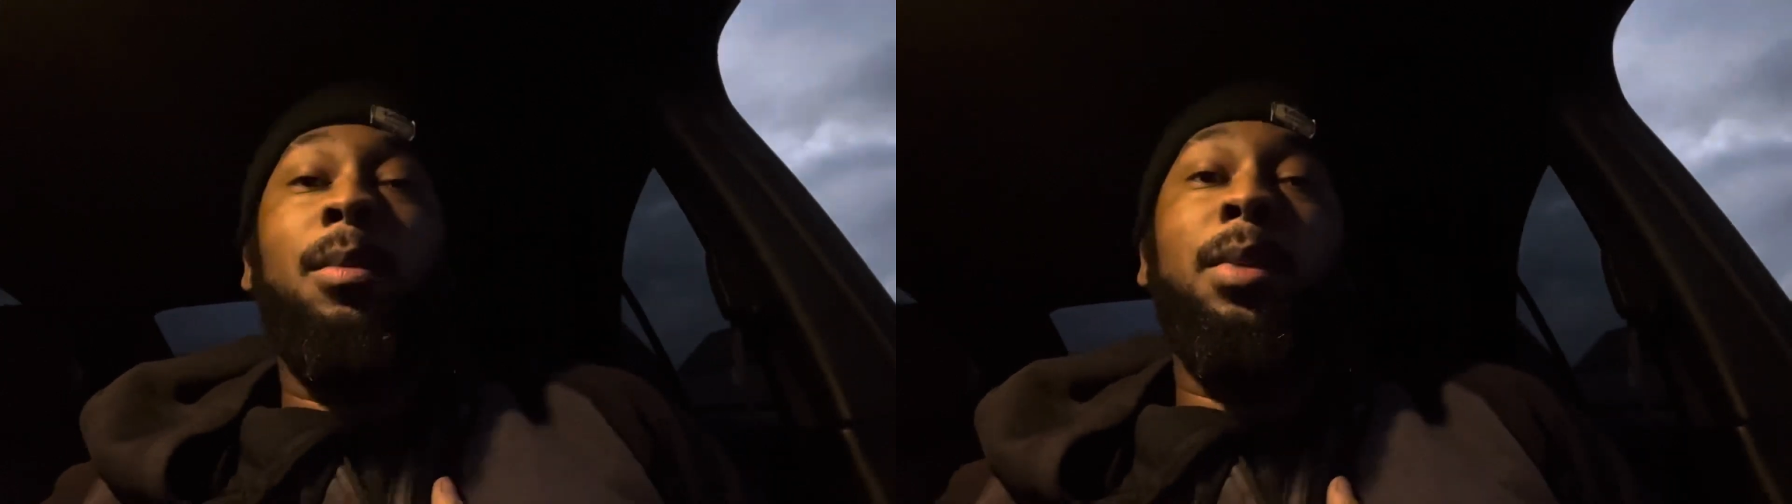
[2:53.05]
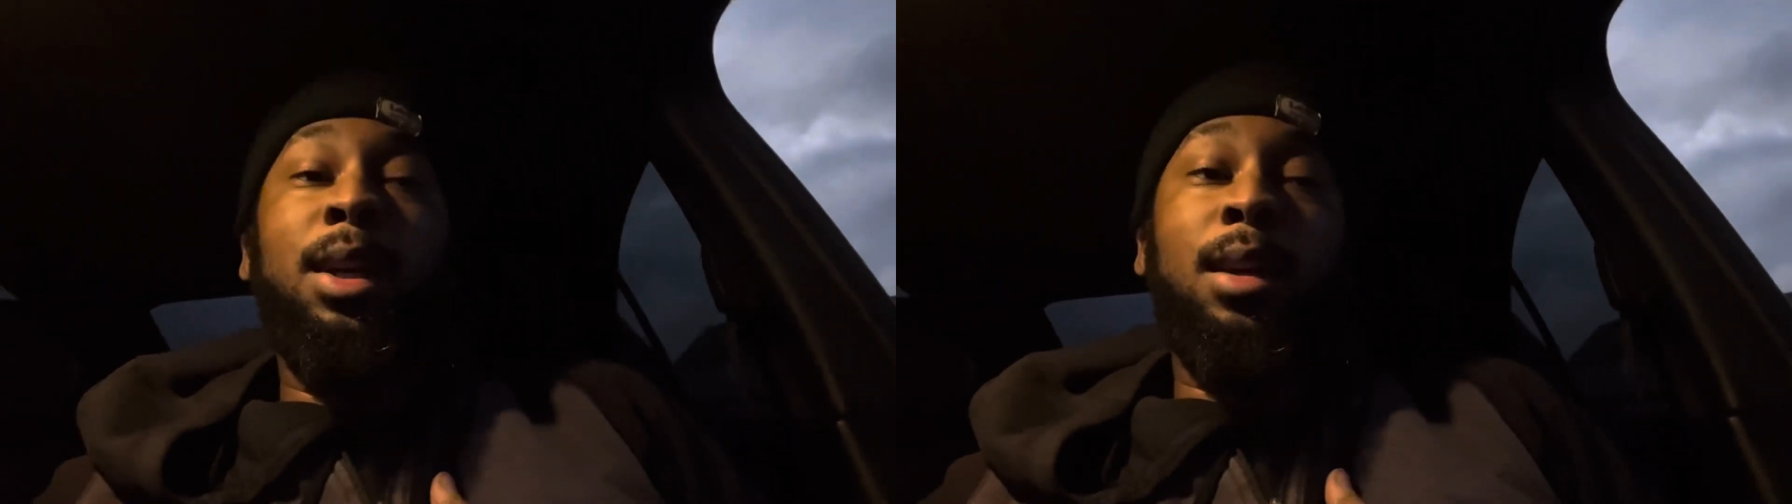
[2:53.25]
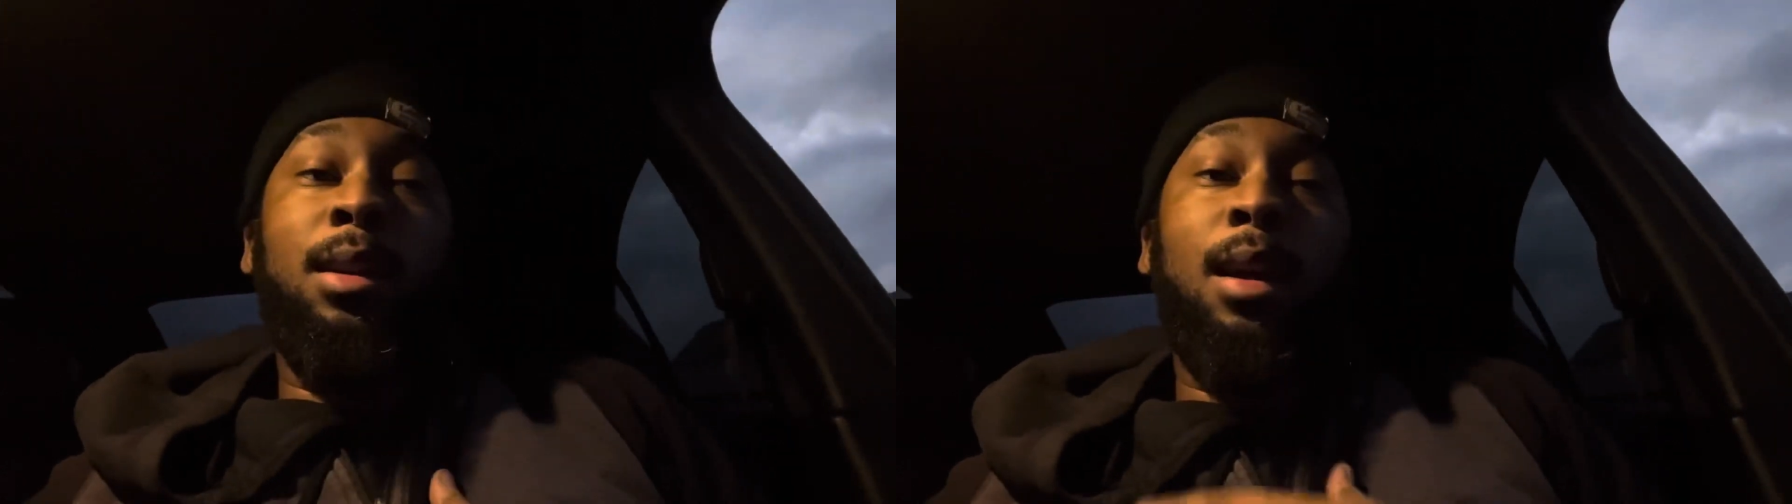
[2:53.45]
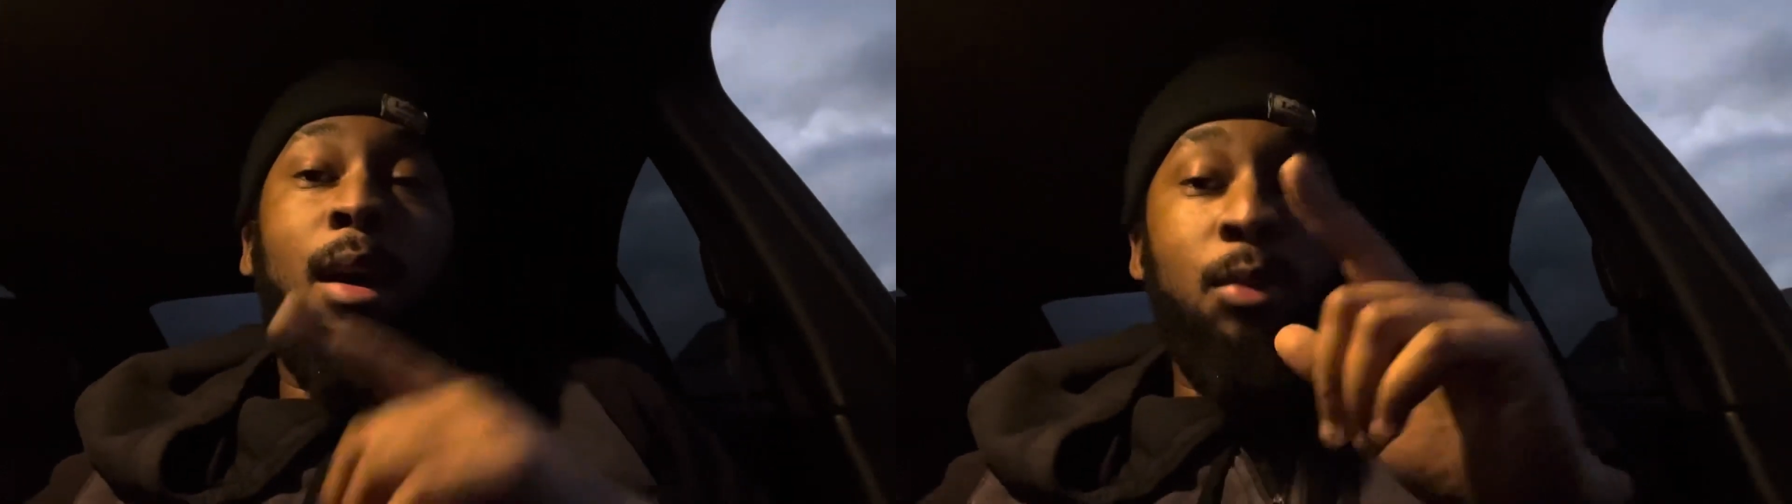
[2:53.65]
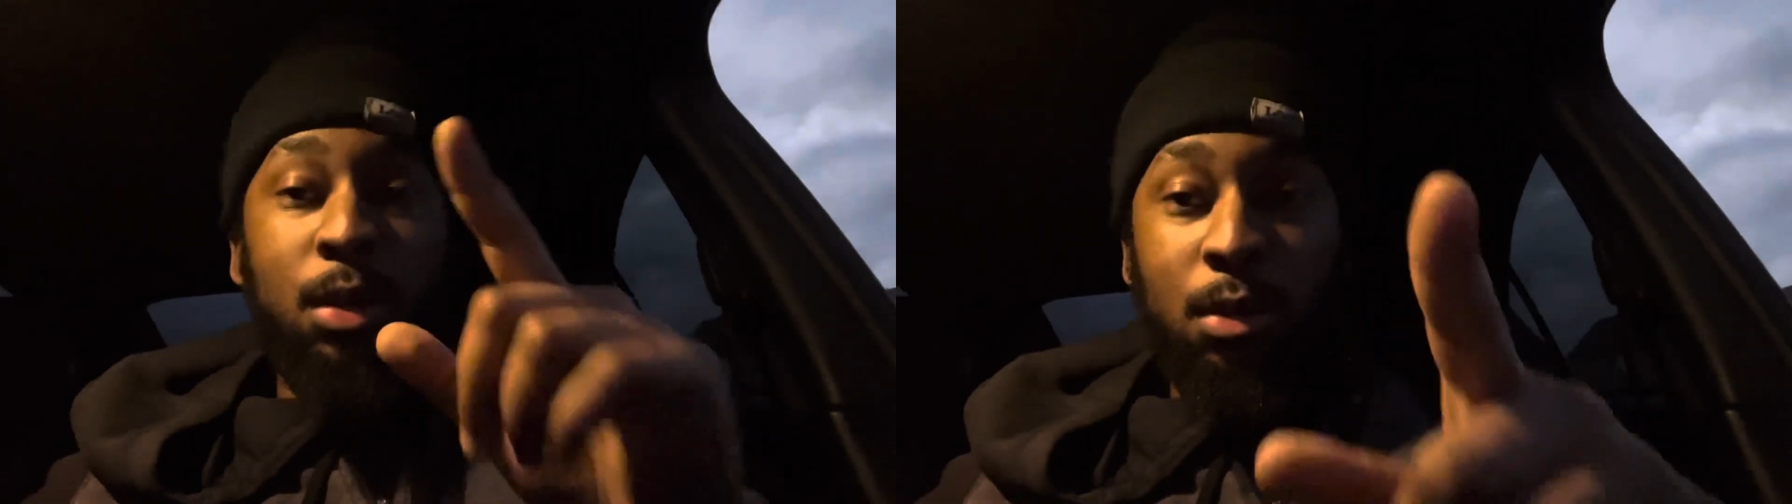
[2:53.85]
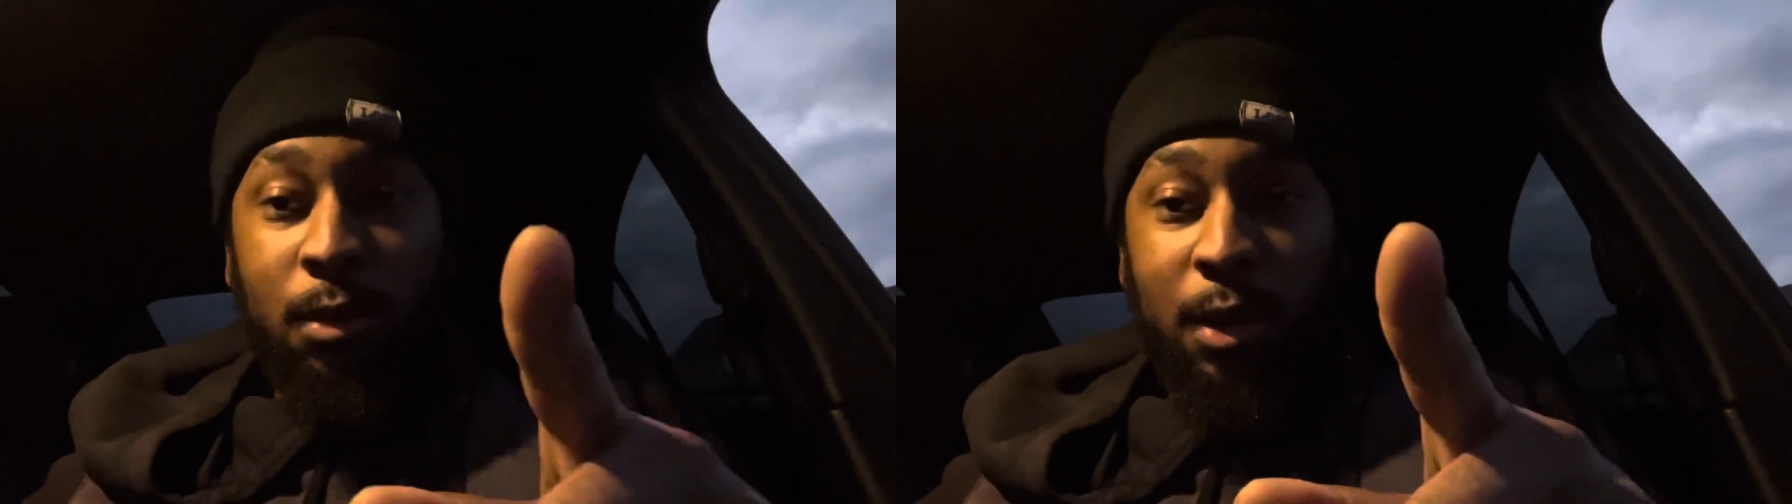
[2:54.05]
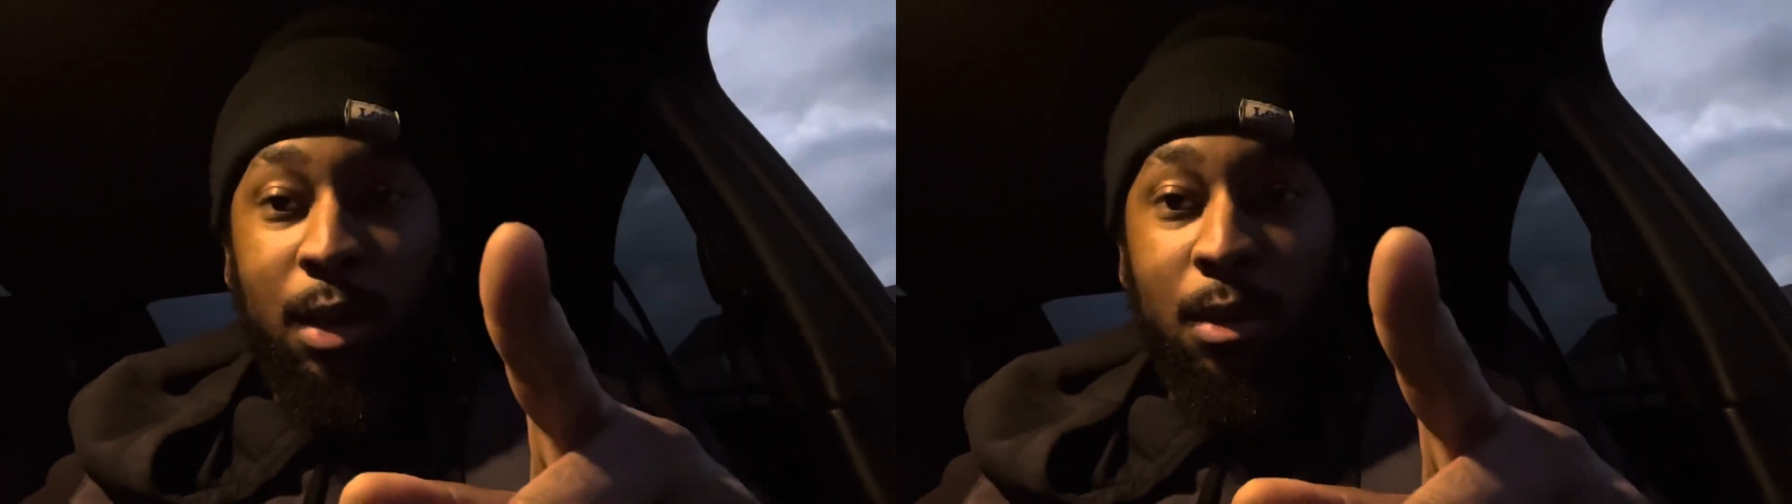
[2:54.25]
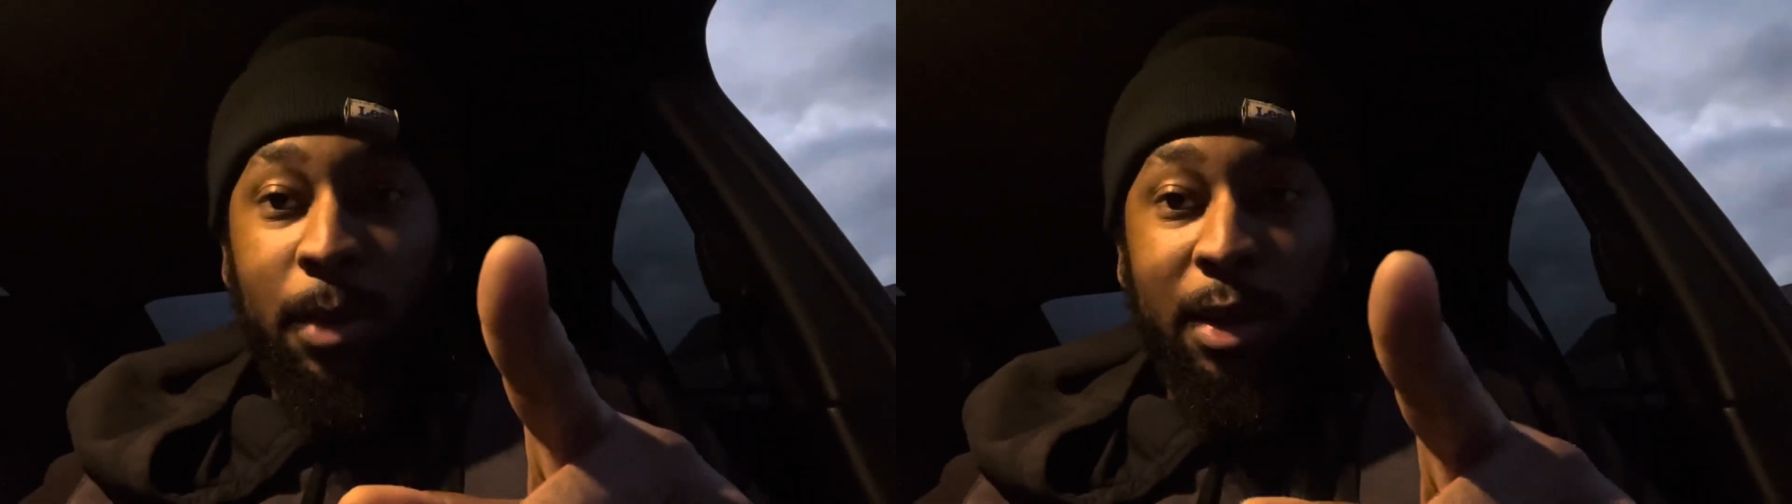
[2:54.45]
but I will do a
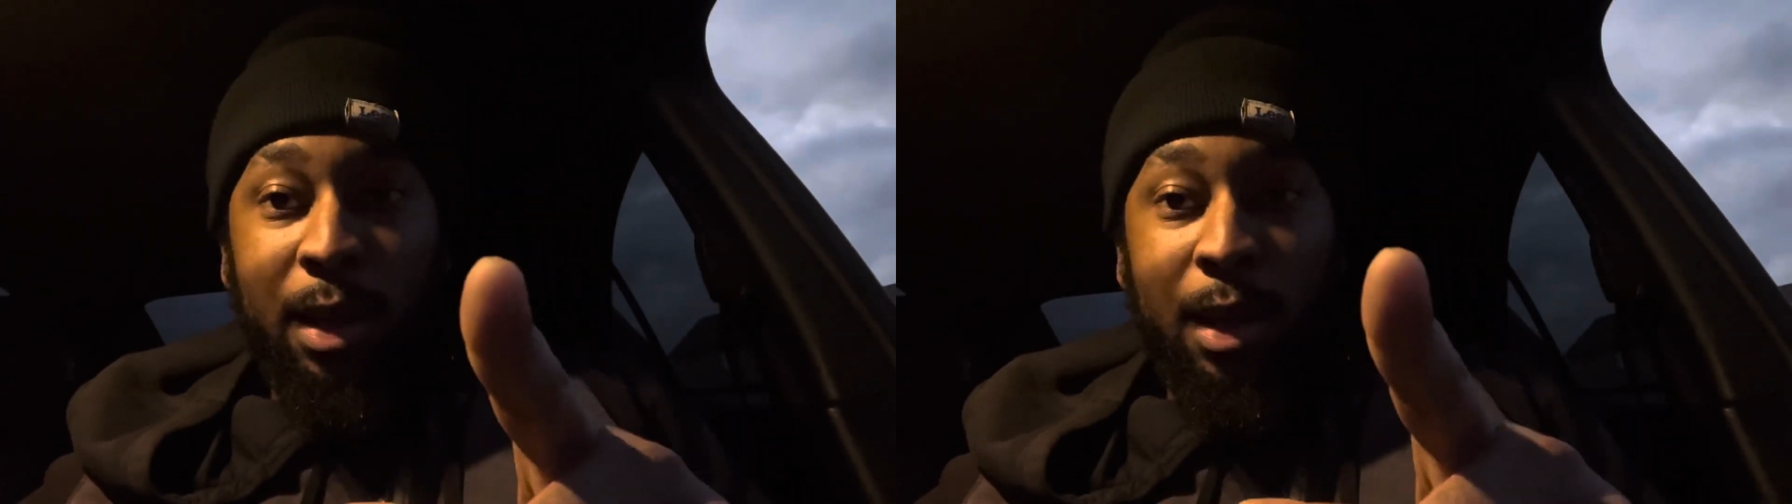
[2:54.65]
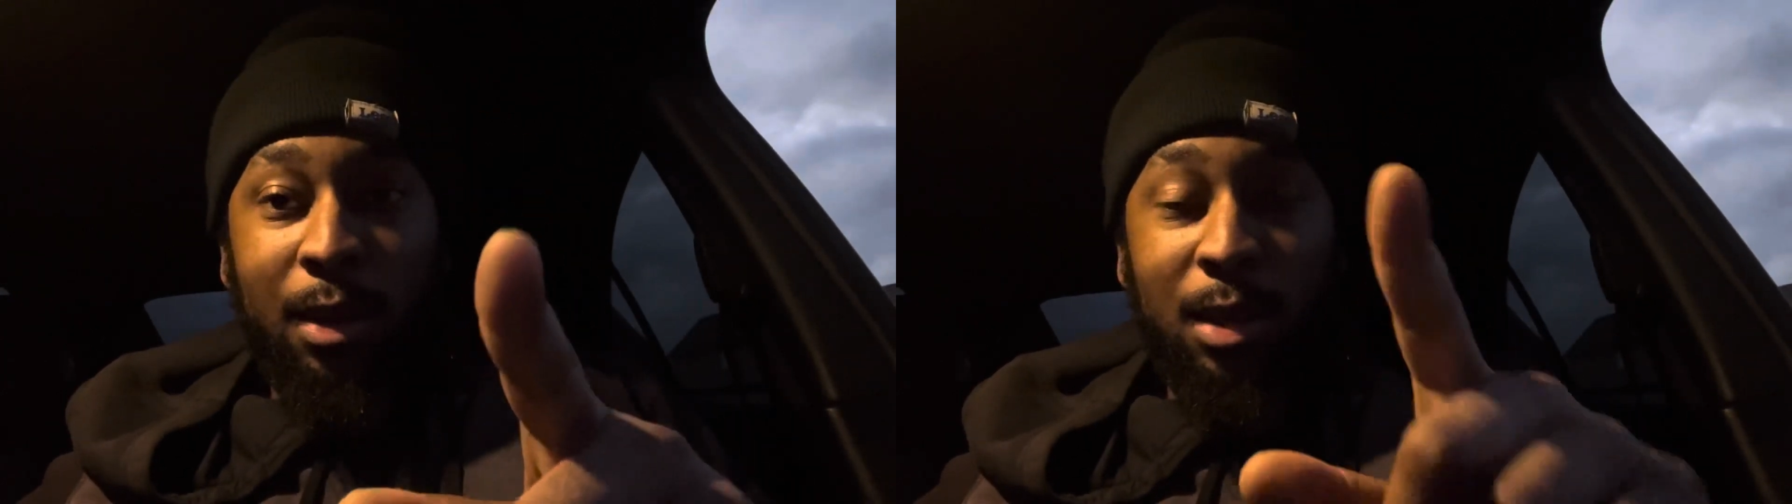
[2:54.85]
video about that,